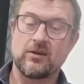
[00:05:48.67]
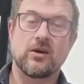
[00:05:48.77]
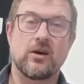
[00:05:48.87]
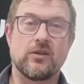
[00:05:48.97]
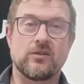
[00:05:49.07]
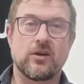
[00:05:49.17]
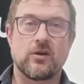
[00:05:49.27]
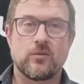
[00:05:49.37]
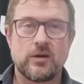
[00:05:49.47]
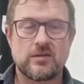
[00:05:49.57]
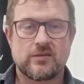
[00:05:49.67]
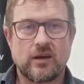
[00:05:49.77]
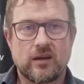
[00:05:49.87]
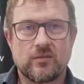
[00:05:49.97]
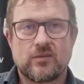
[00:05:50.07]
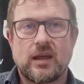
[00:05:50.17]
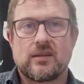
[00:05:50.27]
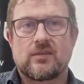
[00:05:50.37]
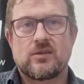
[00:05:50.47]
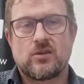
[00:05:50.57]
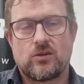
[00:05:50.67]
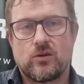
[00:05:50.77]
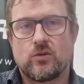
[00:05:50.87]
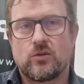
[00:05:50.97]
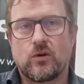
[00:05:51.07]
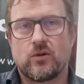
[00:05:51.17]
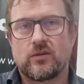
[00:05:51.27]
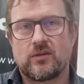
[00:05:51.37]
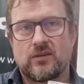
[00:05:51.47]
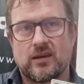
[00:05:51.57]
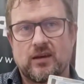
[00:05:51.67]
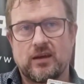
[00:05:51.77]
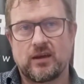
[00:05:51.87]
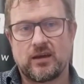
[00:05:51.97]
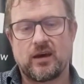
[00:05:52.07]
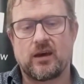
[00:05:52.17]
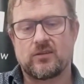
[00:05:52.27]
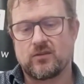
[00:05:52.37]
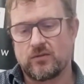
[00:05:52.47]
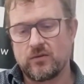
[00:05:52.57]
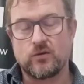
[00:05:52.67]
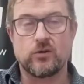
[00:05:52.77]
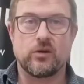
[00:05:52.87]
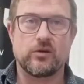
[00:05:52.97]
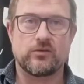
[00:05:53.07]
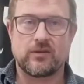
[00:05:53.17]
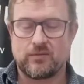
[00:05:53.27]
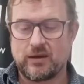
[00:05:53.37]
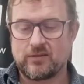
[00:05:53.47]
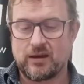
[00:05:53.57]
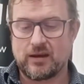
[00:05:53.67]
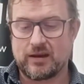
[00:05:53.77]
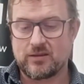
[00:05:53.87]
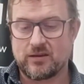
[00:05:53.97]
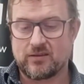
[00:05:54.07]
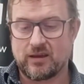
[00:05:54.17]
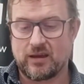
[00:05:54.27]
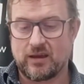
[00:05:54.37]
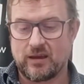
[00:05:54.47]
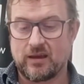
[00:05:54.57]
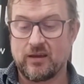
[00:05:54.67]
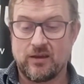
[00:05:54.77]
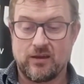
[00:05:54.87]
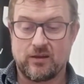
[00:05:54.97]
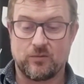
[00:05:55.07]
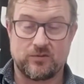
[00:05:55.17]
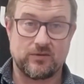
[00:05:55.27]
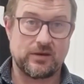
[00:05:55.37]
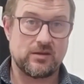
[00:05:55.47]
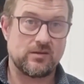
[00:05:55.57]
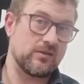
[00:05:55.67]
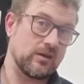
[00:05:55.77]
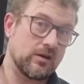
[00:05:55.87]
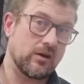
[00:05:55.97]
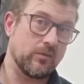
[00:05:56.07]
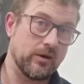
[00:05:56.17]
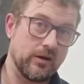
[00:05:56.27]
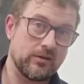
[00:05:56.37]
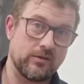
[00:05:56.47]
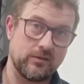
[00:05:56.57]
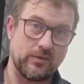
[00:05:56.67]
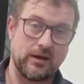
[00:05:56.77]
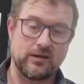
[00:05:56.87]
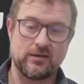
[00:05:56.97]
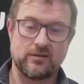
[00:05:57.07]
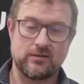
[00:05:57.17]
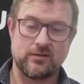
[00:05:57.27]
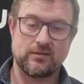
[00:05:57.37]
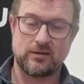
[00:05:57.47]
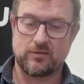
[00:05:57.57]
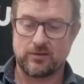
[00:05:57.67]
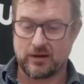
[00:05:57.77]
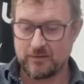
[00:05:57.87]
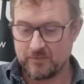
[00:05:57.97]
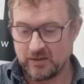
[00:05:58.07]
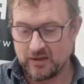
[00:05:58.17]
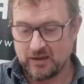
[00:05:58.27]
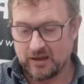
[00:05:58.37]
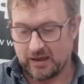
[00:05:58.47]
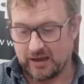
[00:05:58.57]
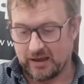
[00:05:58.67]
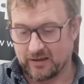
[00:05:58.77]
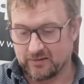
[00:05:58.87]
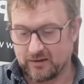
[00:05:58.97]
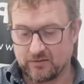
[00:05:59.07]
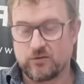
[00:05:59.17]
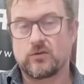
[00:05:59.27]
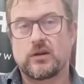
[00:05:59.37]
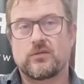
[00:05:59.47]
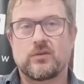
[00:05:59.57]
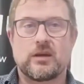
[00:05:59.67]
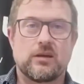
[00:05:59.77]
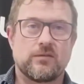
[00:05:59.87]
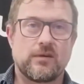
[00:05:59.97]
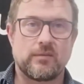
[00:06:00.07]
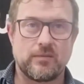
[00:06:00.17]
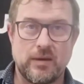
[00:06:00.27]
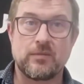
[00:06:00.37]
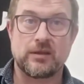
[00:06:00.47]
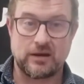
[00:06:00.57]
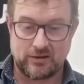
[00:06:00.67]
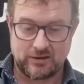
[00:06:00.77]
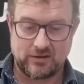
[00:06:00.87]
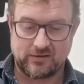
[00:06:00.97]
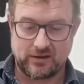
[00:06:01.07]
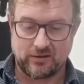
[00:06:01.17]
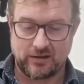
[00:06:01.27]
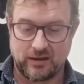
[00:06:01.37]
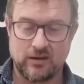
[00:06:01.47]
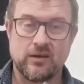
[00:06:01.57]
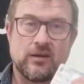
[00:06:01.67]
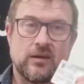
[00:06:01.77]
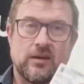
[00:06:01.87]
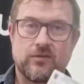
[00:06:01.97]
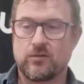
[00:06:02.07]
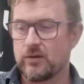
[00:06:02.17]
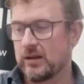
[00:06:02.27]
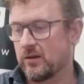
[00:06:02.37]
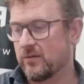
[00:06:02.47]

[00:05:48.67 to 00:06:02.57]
under which circumstances you got the TIE card. So if you've got a non-lucrative visa, it'll actually say here in observations that you can't work on the back. There we go. And if you've got it for an EU family member, then it'll actually say on there for an EU